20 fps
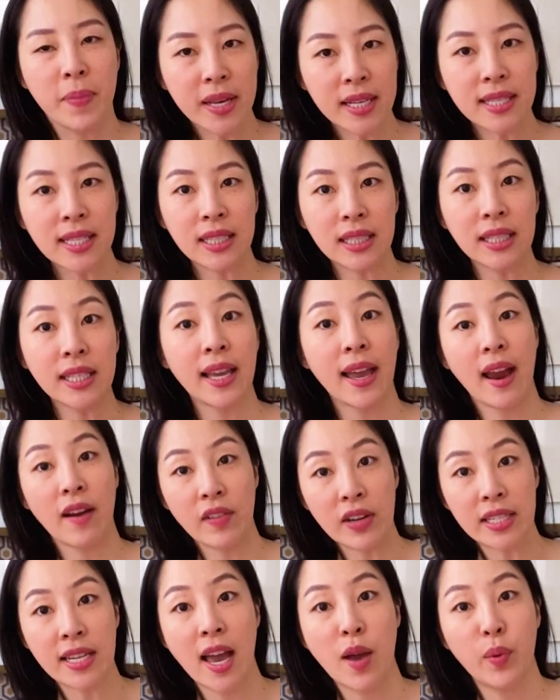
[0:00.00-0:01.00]
Basically,
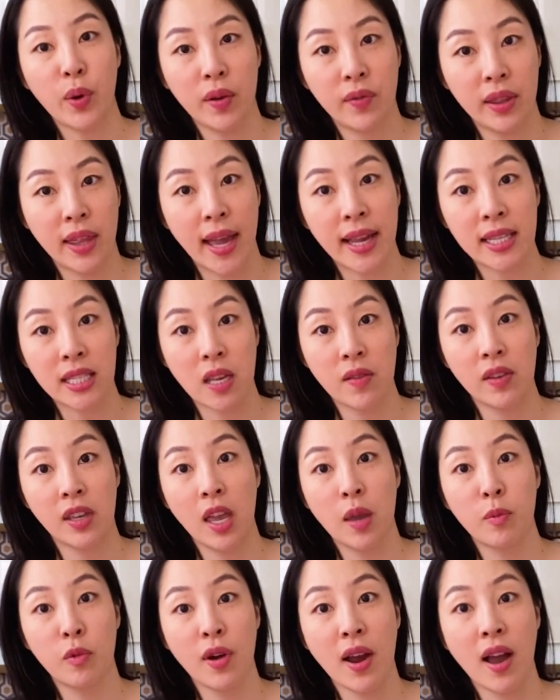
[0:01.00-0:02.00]
every time whenever Thanksgiving
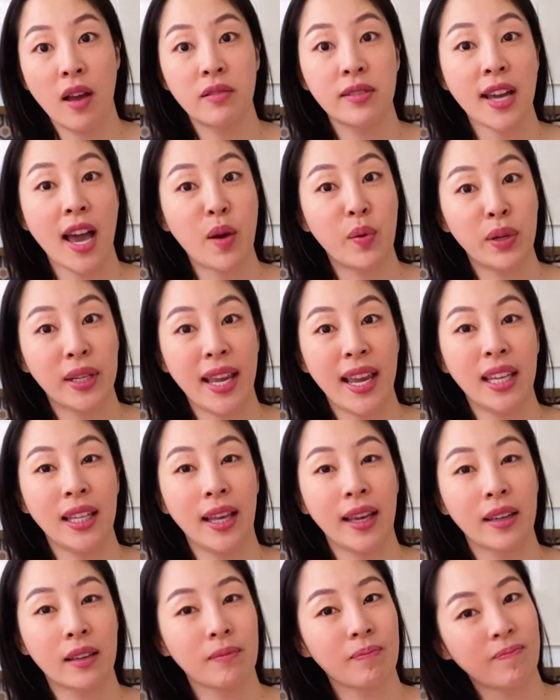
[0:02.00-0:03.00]
came around, I would gain
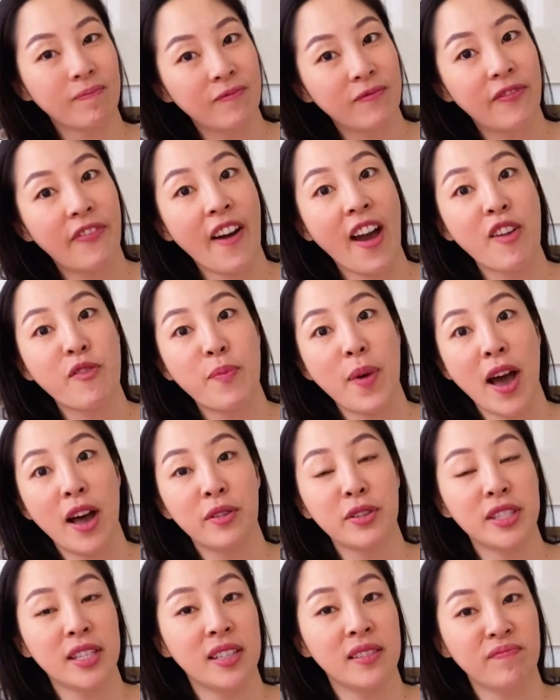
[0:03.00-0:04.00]
like 5
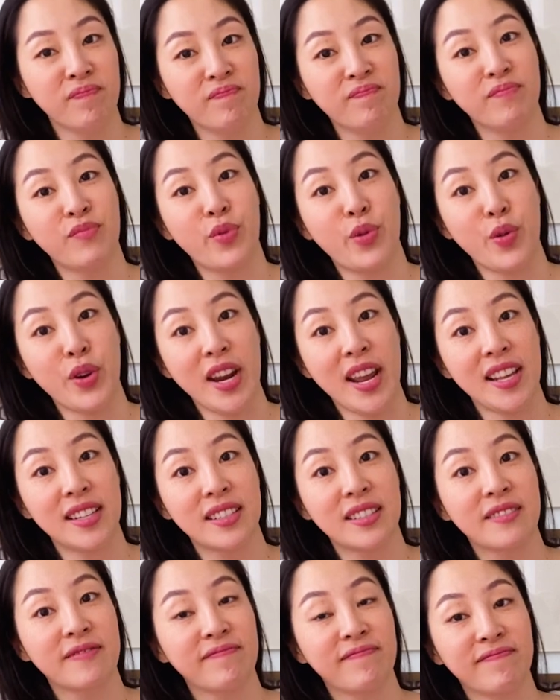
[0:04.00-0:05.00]
pounds in 3
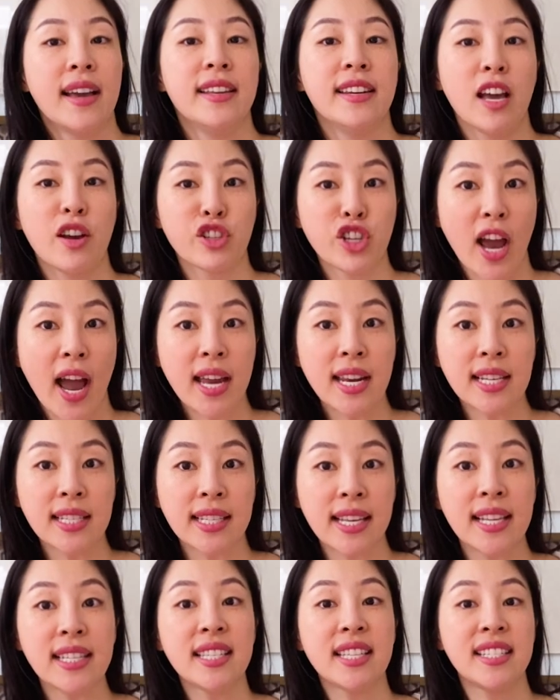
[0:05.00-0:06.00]
days. Now,
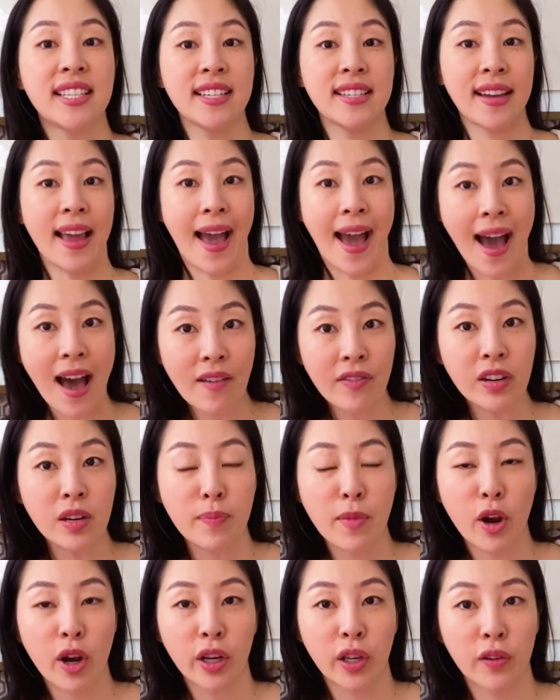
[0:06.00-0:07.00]
Chinese kids that didn't have an
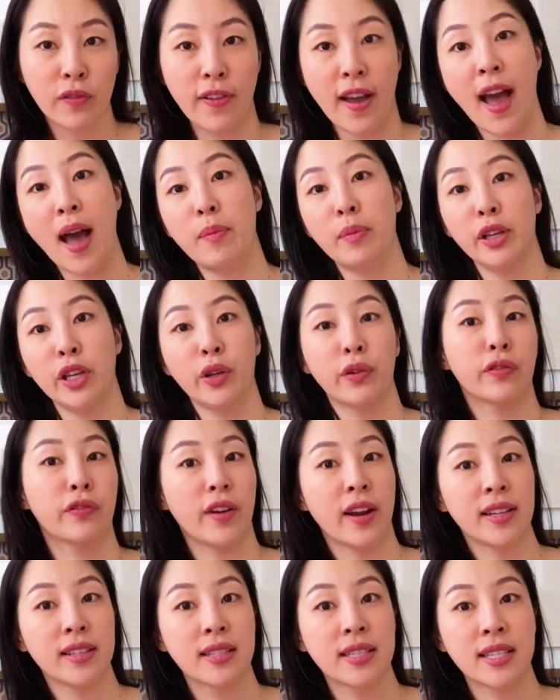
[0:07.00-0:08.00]
American family or
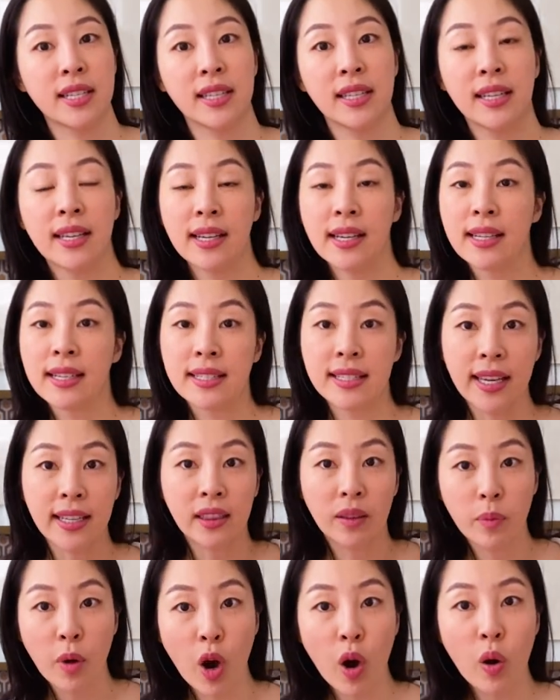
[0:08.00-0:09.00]
friends to
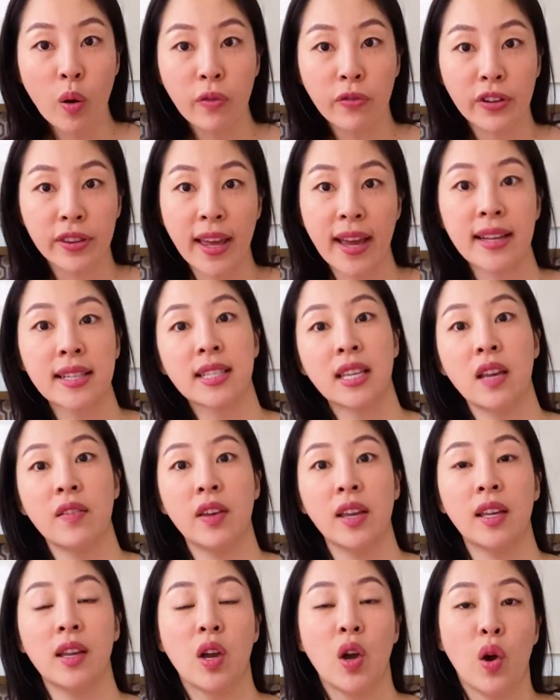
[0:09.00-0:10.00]
take them home for
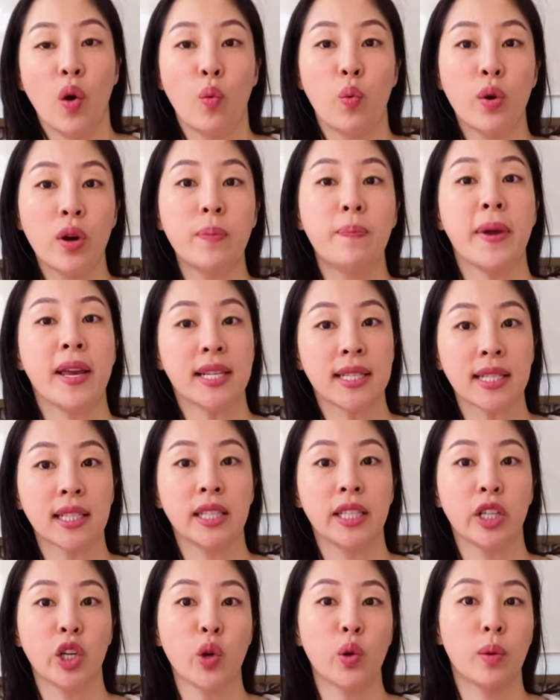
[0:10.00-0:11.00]
Thanksgiving would
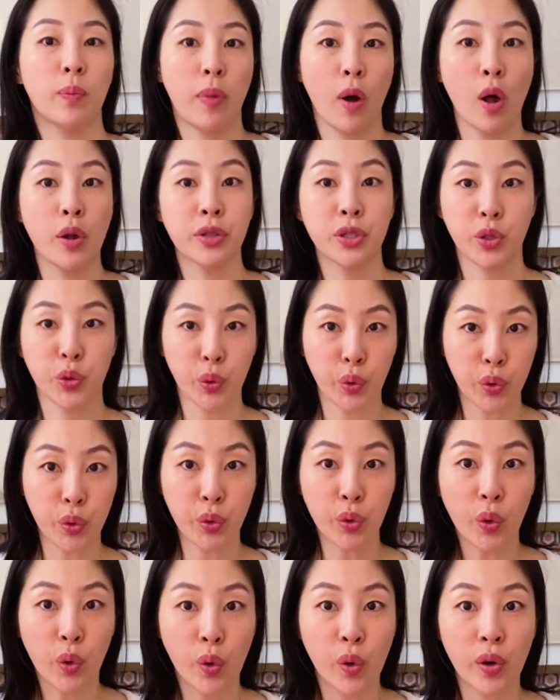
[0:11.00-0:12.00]
basically go to Boston or
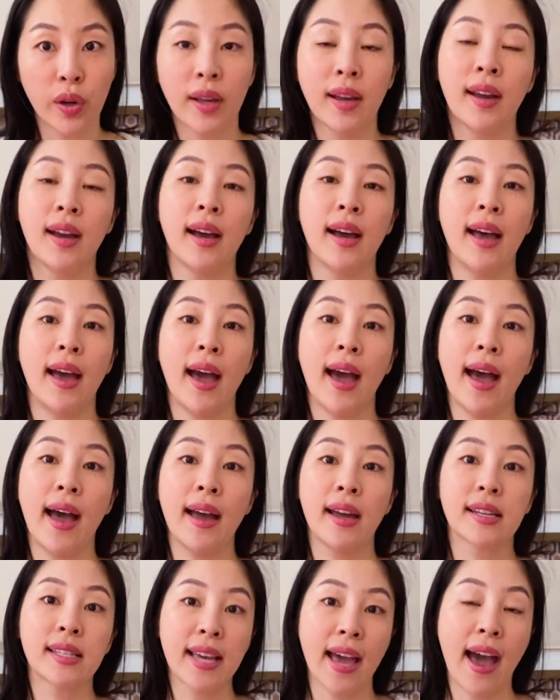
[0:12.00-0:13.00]
New York
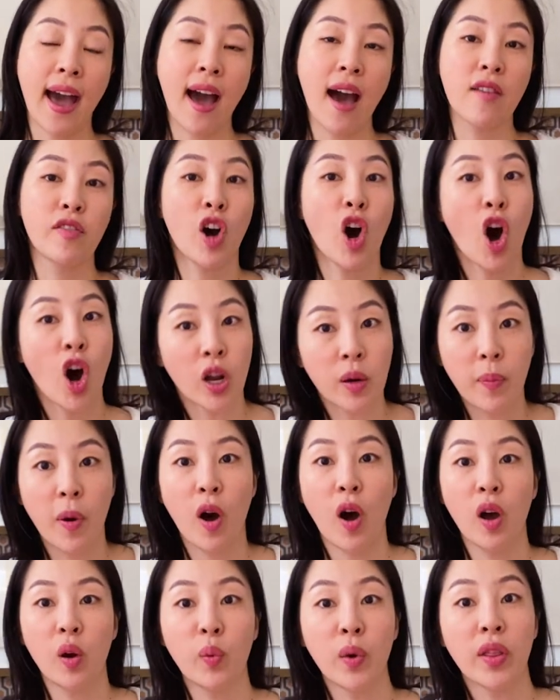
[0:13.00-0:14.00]
and have hot
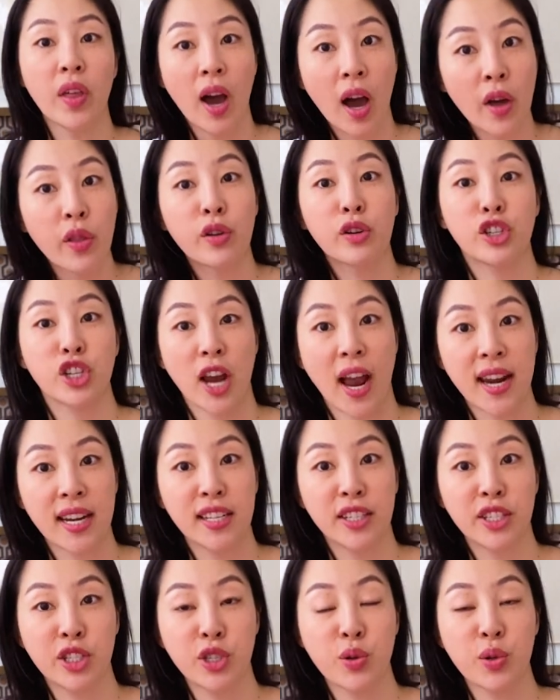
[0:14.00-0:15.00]
pot with other
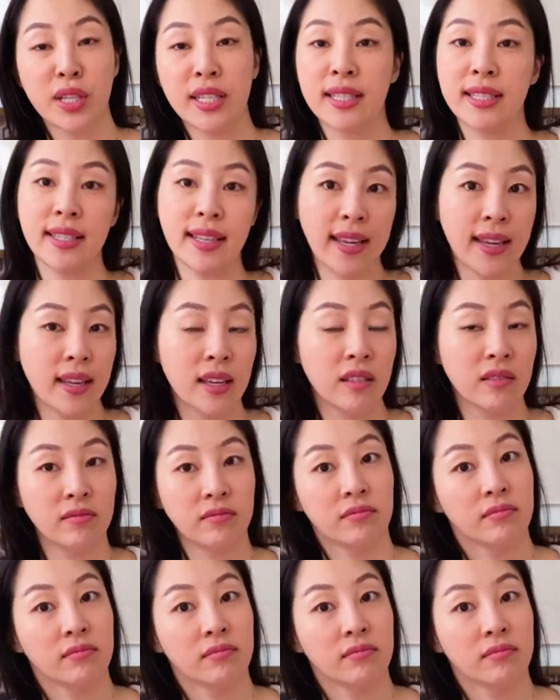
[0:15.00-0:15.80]
Chinese students in